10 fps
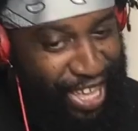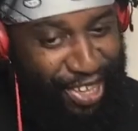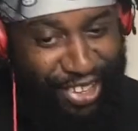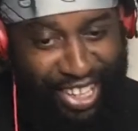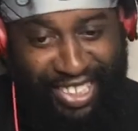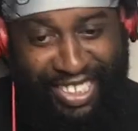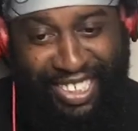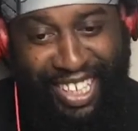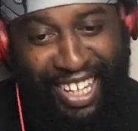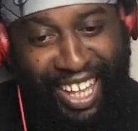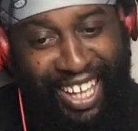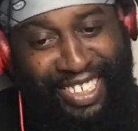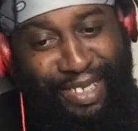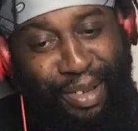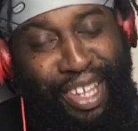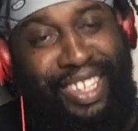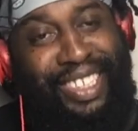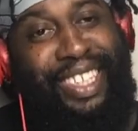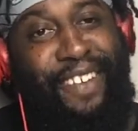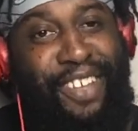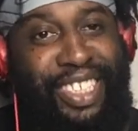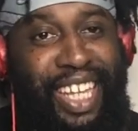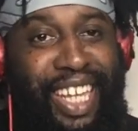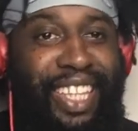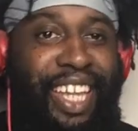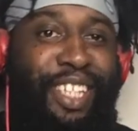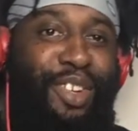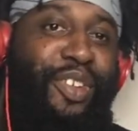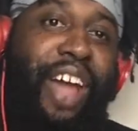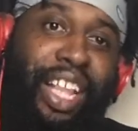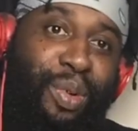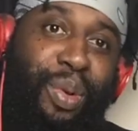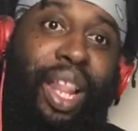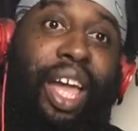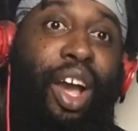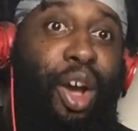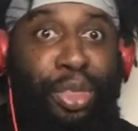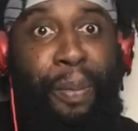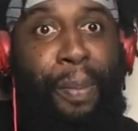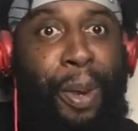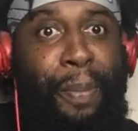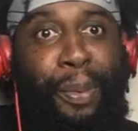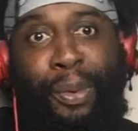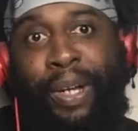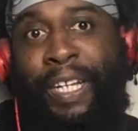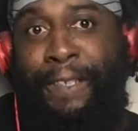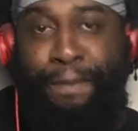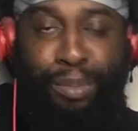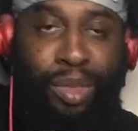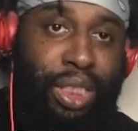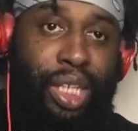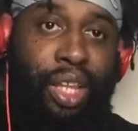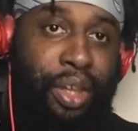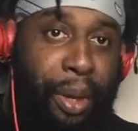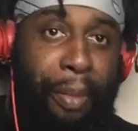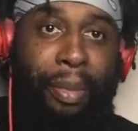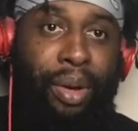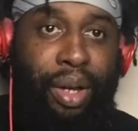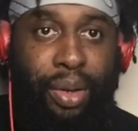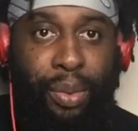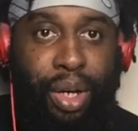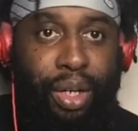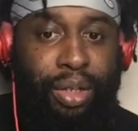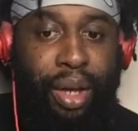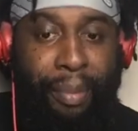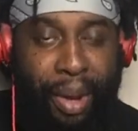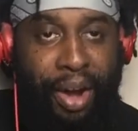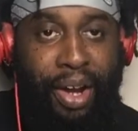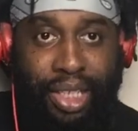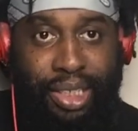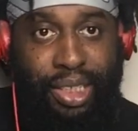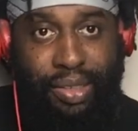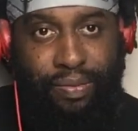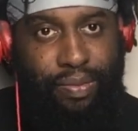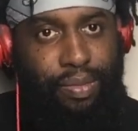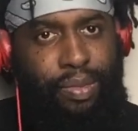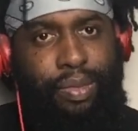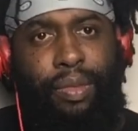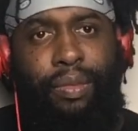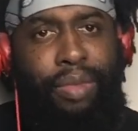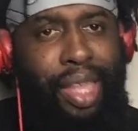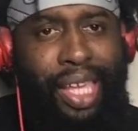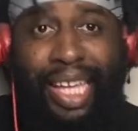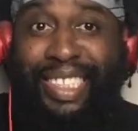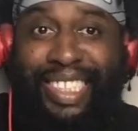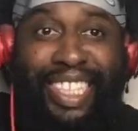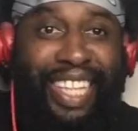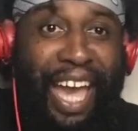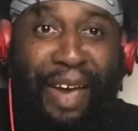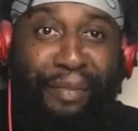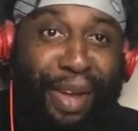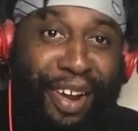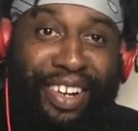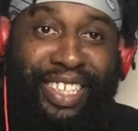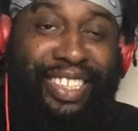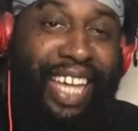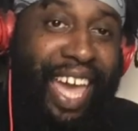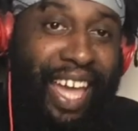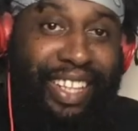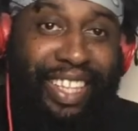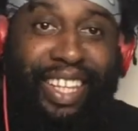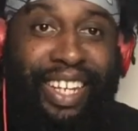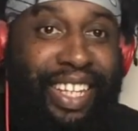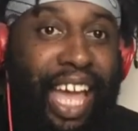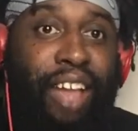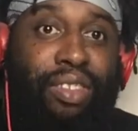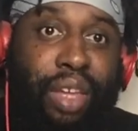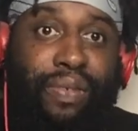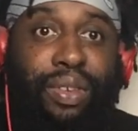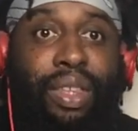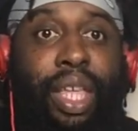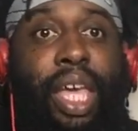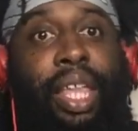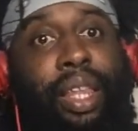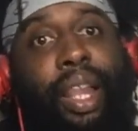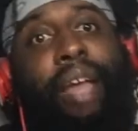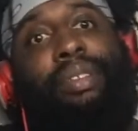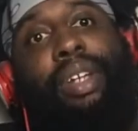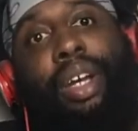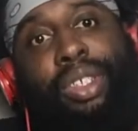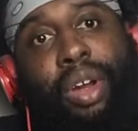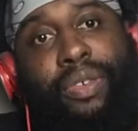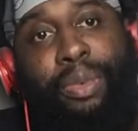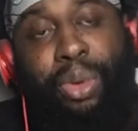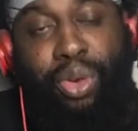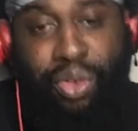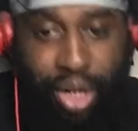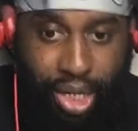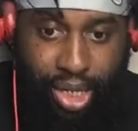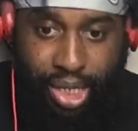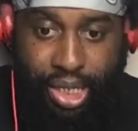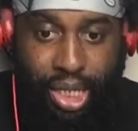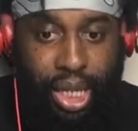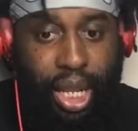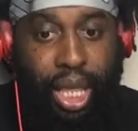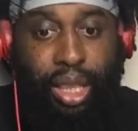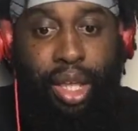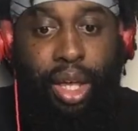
you get to see like some other stuff, because they get to interact with like other people, just other Americans. You get to see how Americans act and how different their lifestyles are from Koreans, and like